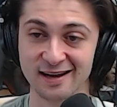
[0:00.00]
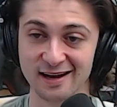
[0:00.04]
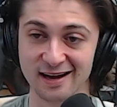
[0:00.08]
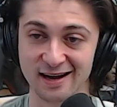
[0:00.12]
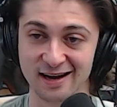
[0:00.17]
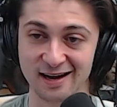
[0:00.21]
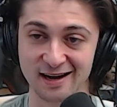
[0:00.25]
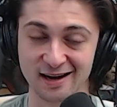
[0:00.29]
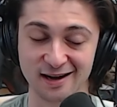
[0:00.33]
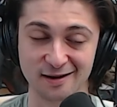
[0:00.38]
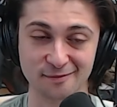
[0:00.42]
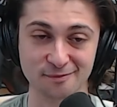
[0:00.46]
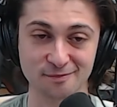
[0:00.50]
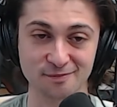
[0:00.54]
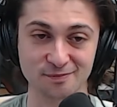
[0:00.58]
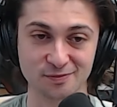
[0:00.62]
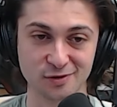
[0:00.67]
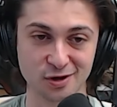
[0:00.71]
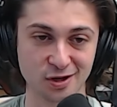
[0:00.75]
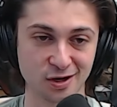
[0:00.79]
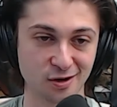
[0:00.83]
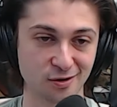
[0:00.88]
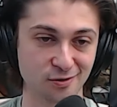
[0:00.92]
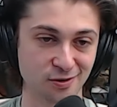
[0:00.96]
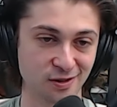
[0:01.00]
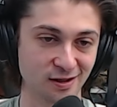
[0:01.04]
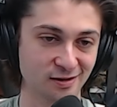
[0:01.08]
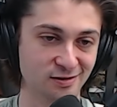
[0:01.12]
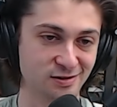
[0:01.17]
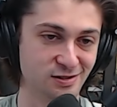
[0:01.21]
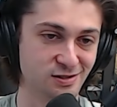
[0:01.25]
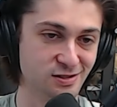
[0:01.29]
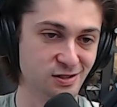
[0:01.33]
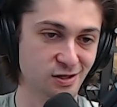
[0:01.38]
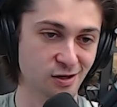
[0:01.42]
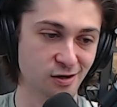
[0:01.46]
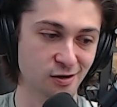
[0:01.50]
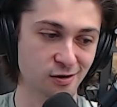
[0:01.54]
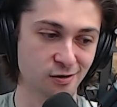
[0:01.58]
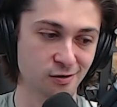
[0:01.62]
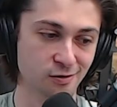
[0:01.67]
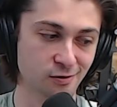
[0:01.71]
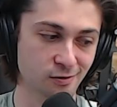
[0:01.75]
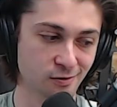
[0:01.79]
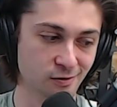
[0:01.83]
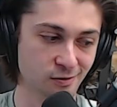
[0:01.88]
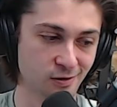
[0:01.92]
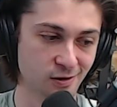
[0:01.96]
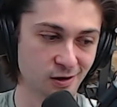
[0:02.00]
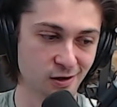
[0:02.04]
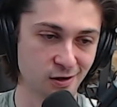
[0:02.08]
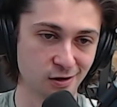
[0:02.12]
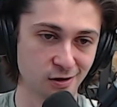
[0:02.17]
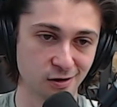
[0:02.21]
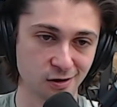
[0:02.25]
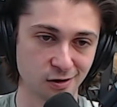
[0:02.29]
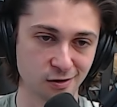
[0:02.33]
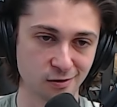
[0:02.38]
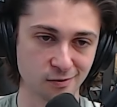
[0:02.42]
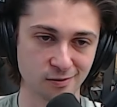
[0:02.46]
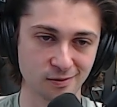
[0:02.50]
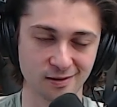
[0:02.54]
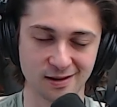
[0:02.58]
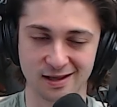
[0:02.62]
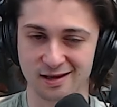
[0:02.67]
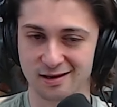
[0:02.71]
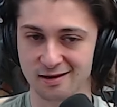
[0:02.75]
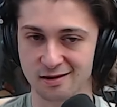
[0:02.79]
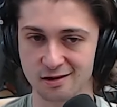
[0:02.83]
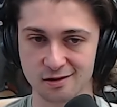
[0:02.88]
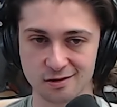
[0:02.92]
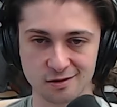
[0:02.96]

There's no like.